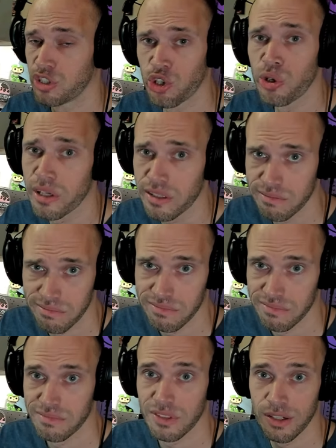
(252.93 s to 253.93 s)
do it.
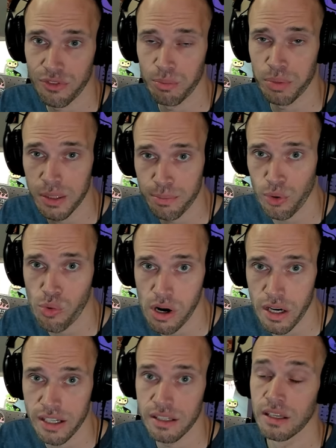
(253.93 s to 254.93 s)
If the people
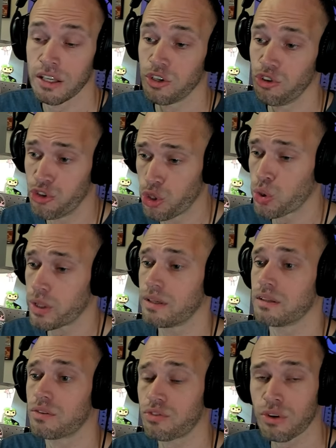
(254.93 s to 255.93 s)
want it, do
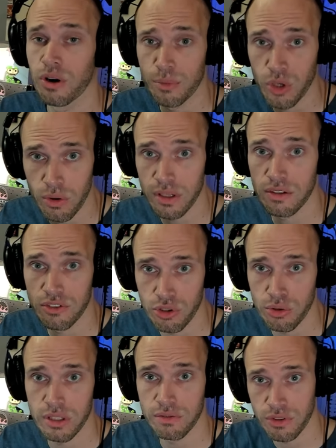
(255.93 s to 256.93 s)
it. So I'm going to
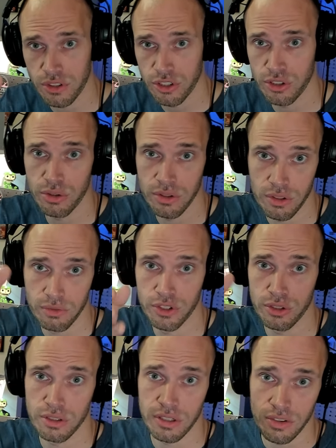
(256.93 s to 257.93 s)
do it for you, the
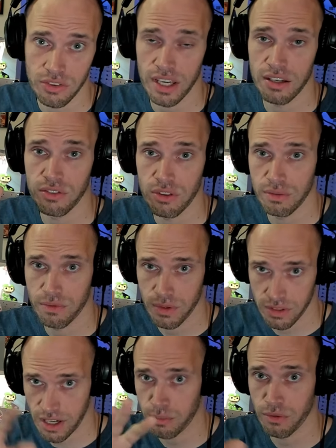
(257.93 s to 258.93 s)
viewer, because that is the,
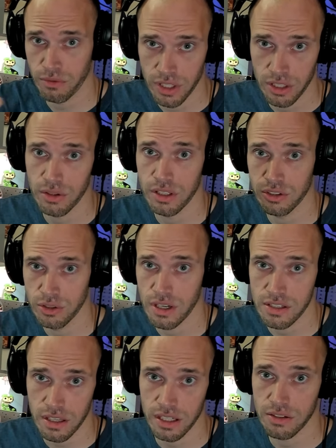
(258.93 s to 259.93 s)
the, type of video that you
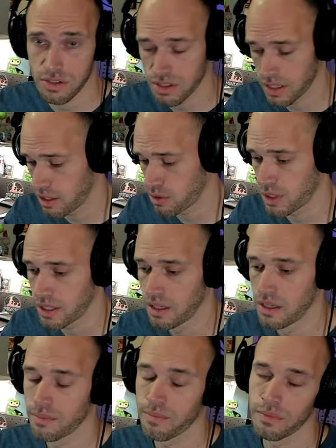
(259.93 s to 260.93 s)
guys like to see out of me.
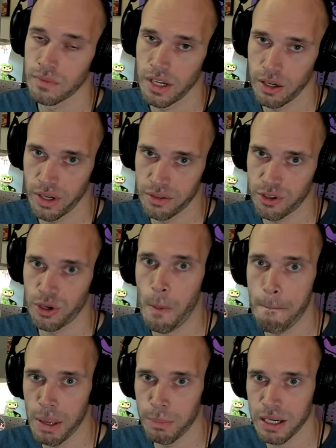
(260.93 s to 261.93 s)
However,
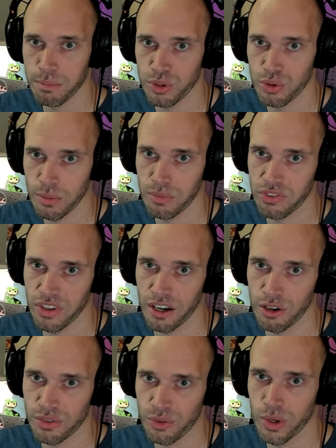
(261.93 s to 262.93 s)
MimikBrew
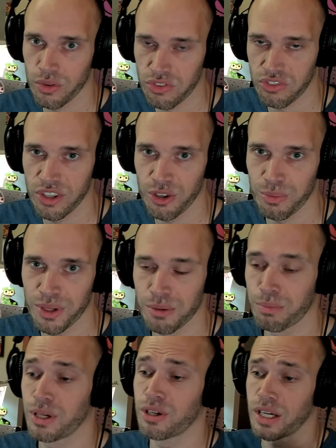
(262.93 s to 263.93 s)
himself will still be
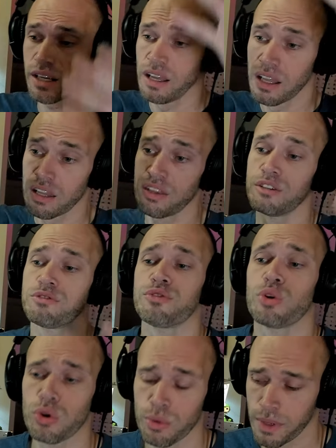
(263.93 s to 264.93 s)
appearing, the
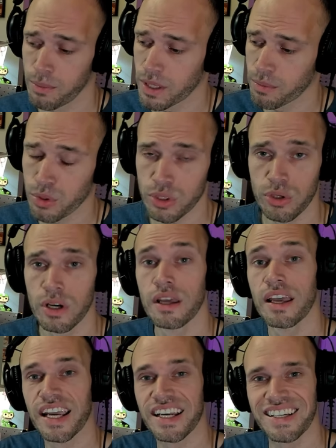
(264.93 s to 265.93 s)
full MimikBrew.
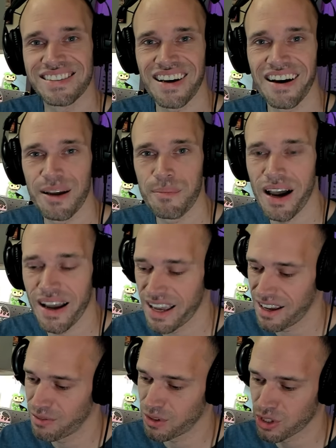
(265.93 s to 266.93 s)
Anytime I
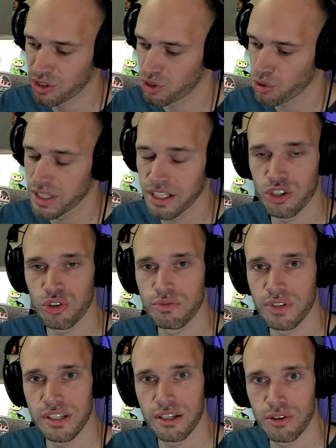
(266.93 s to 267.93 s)
have a critical
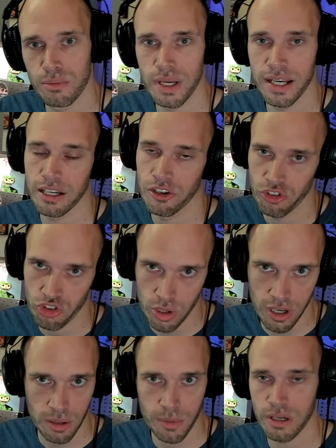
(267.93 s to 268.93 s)
video to make,
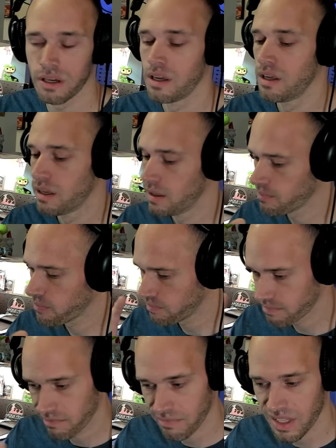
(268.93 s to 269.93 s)
drama,
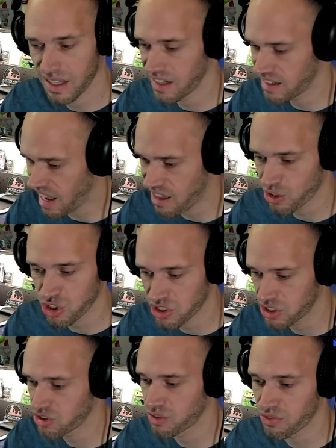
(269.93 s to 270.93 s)
an
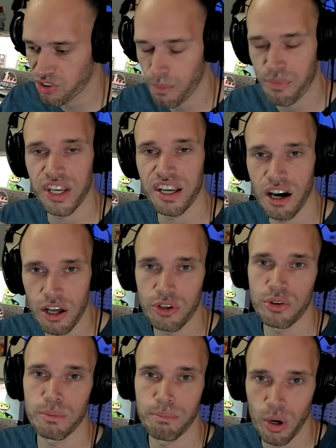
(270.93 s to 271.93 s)
analysis of something
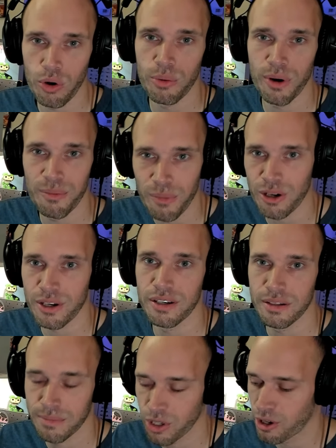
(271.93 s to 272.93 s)
other than Pokemon
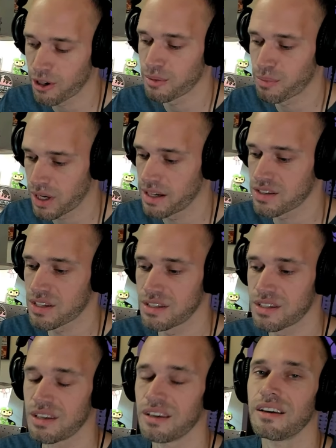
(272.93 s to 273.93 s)
Market card
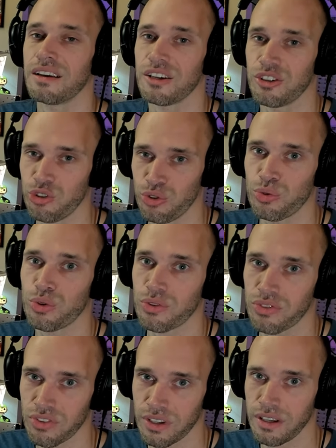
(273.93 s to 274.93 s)
prices, you will
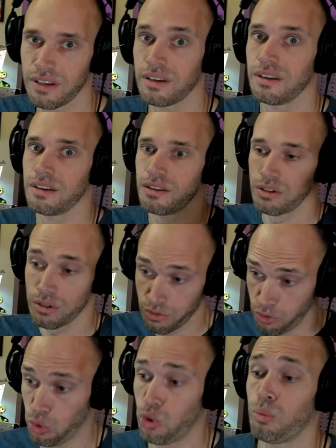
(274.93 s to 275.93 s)
see the
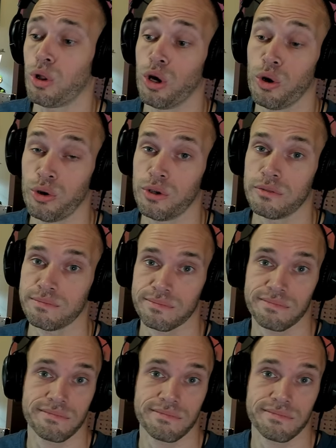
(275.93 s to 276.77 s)
full-blown,